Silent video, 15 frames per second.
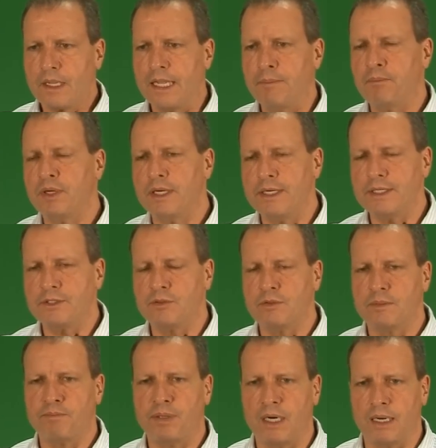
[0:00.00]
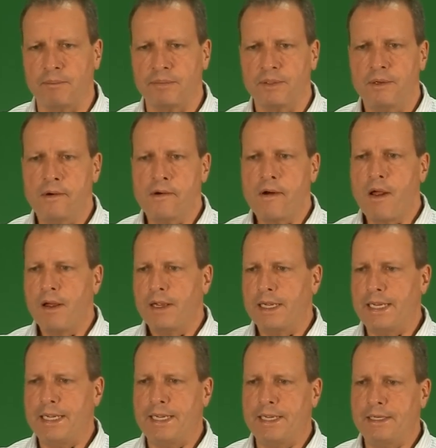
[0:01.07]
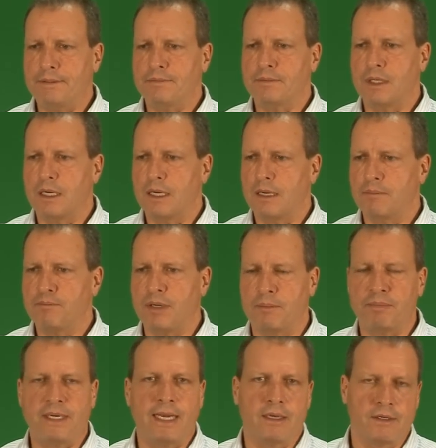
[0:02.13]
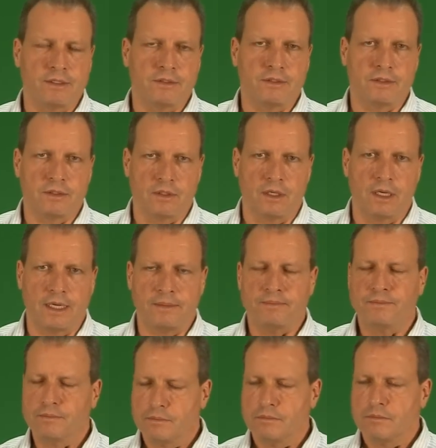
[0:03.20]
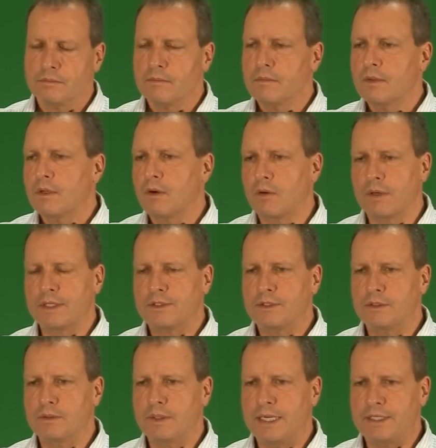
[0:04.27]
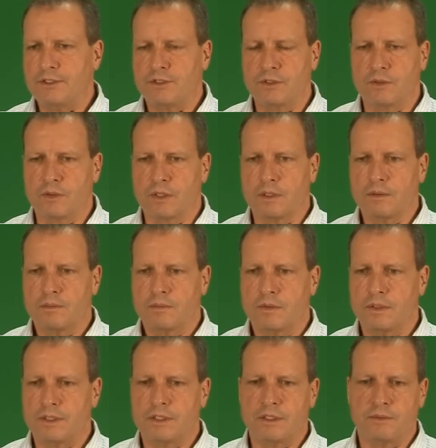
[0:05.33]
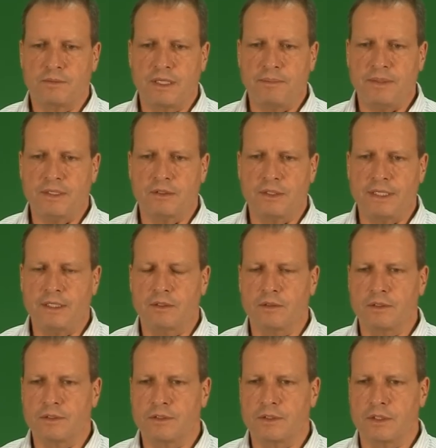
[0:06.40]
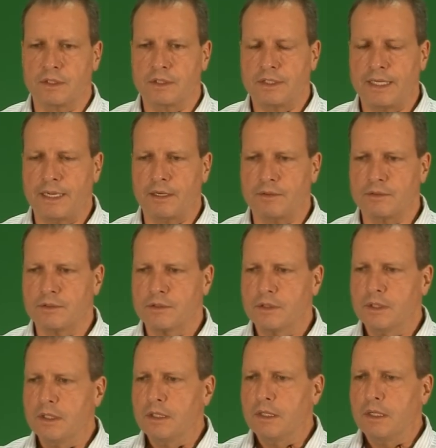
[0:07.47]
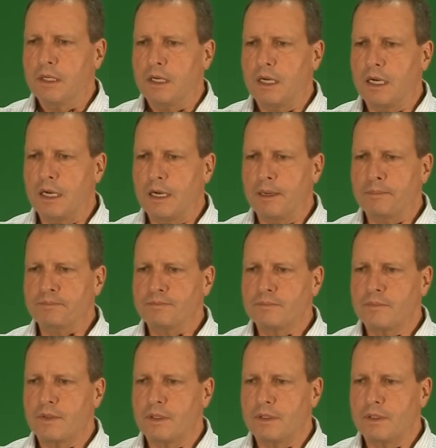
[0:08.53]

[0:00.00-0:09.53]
and put it into a pump and pump it out onto the lawn or into a sewer, which may be illegal in certain towns. And